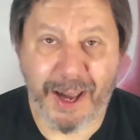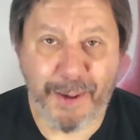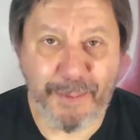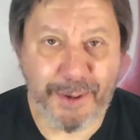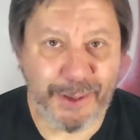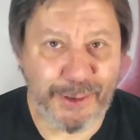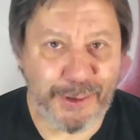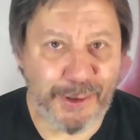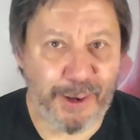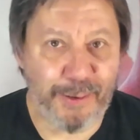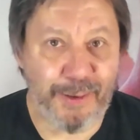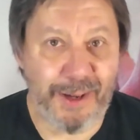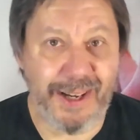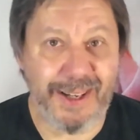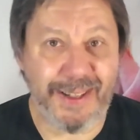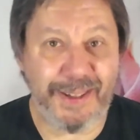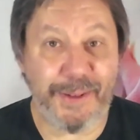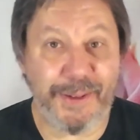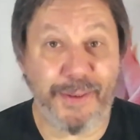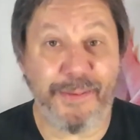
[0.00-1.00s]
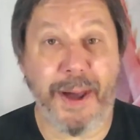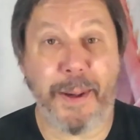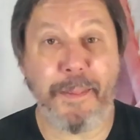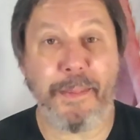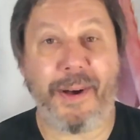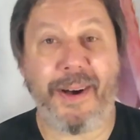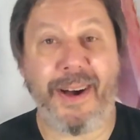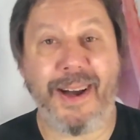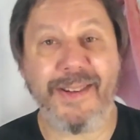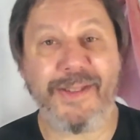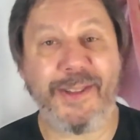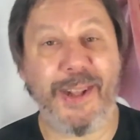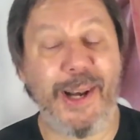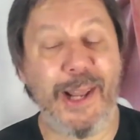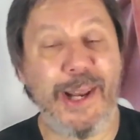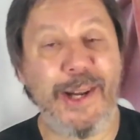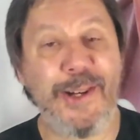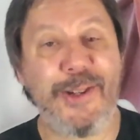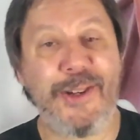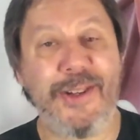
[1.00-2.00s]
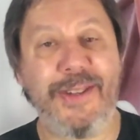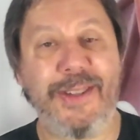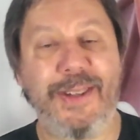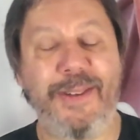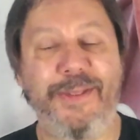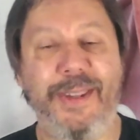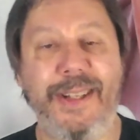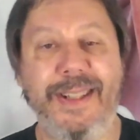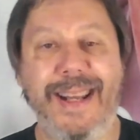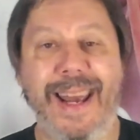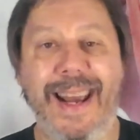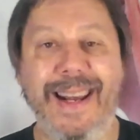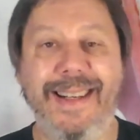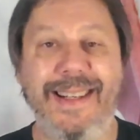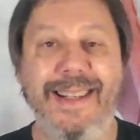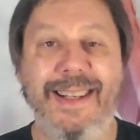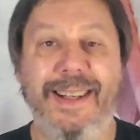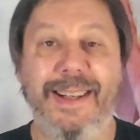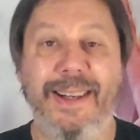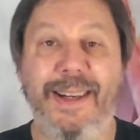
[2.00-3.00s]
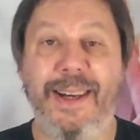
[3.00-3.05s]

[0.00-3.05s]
I am controlling the vampires, the legions of the dead.